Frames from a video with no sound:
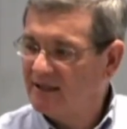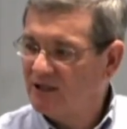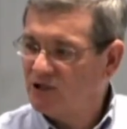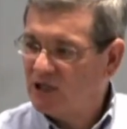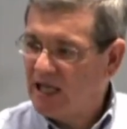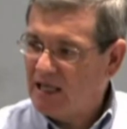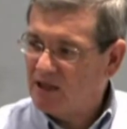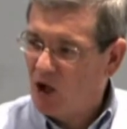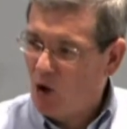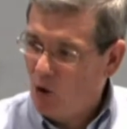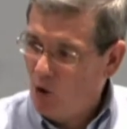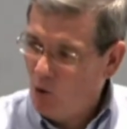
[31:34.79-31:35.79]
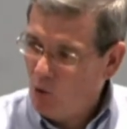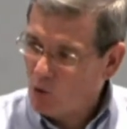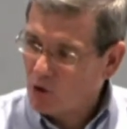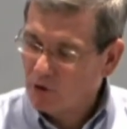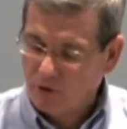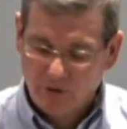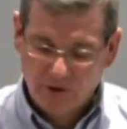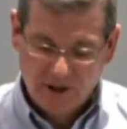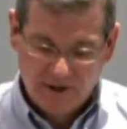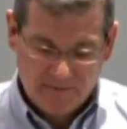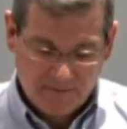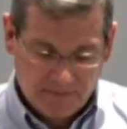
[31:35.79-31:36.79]
To gain the whole world
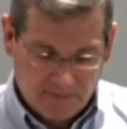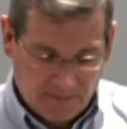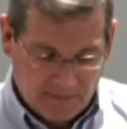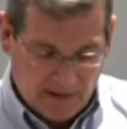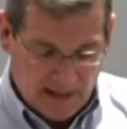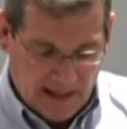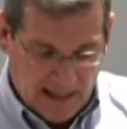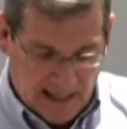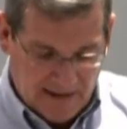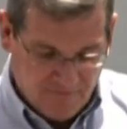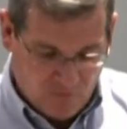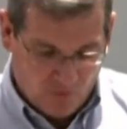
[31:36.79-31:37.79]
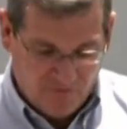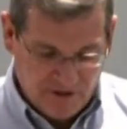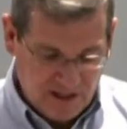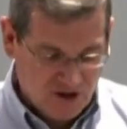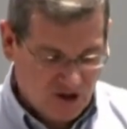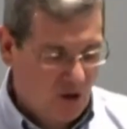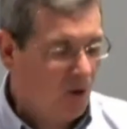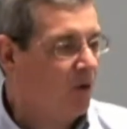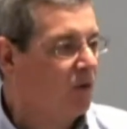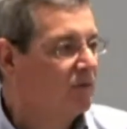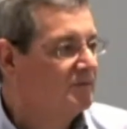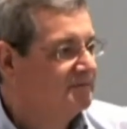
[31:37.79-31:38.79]
and forfeit his
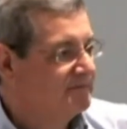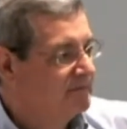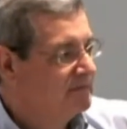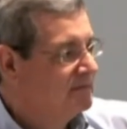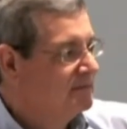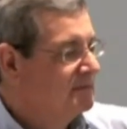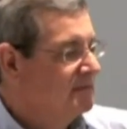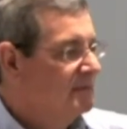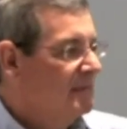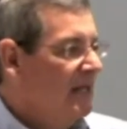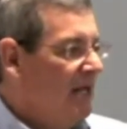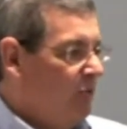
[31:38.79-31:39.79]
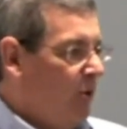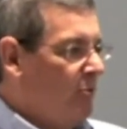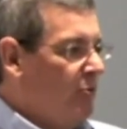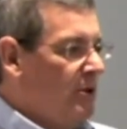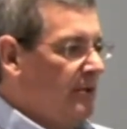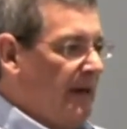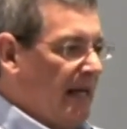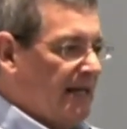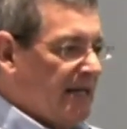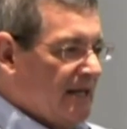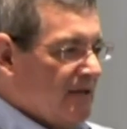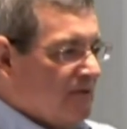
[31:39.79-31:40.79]
soul. And what will a man
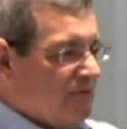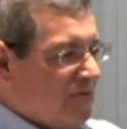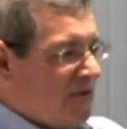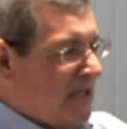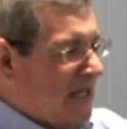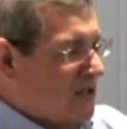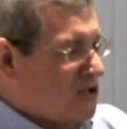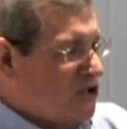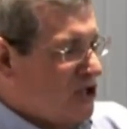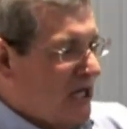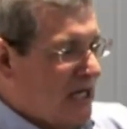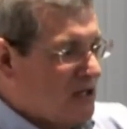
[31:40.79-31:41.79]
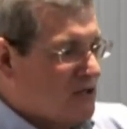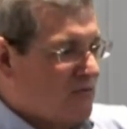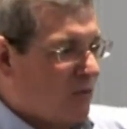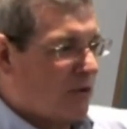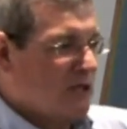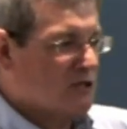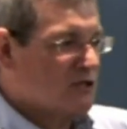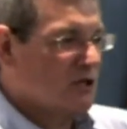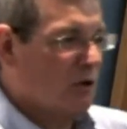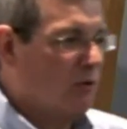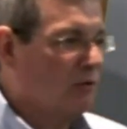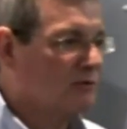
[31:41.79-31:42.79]
give in exchange for his soul?